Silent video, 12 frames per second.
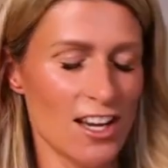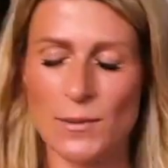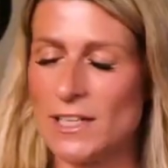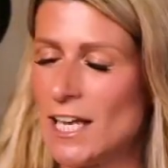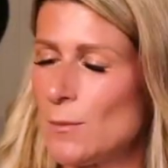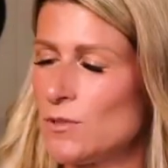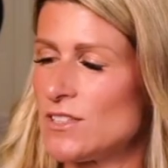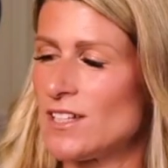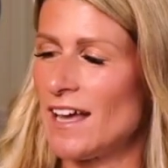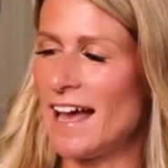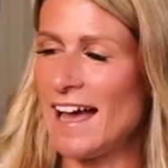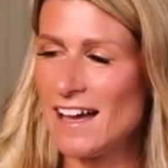I've been able
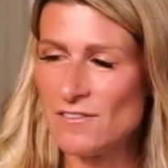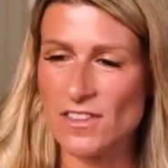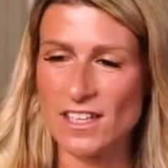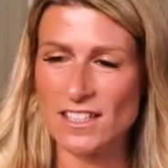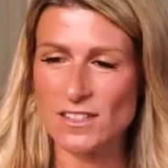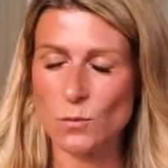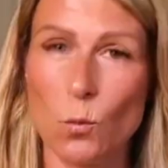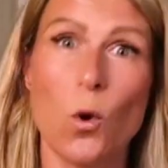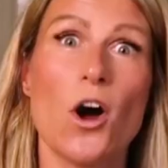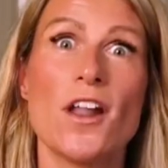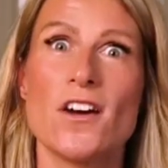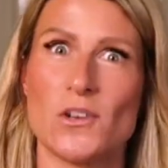to have this,
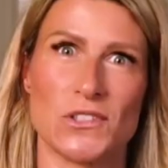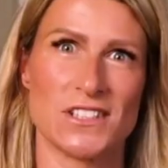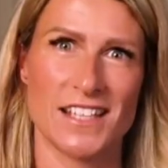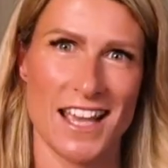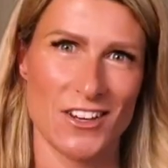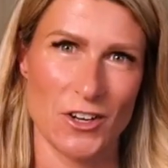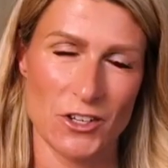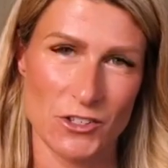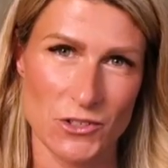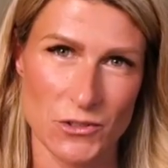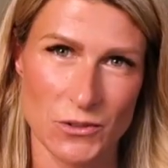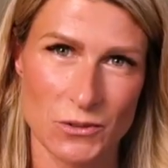what else can I
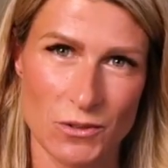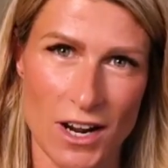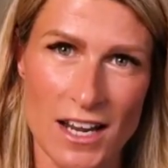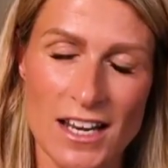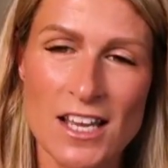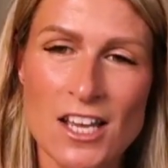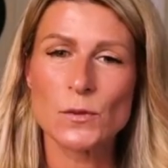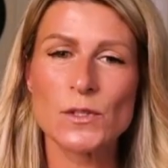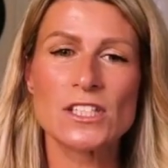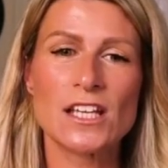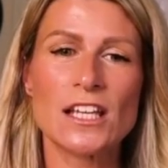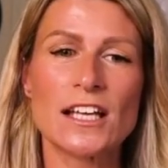do, right? So
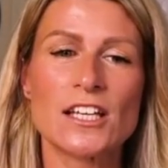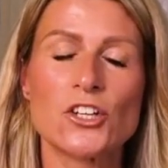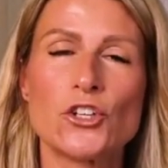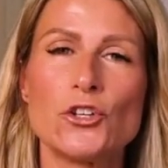it's like a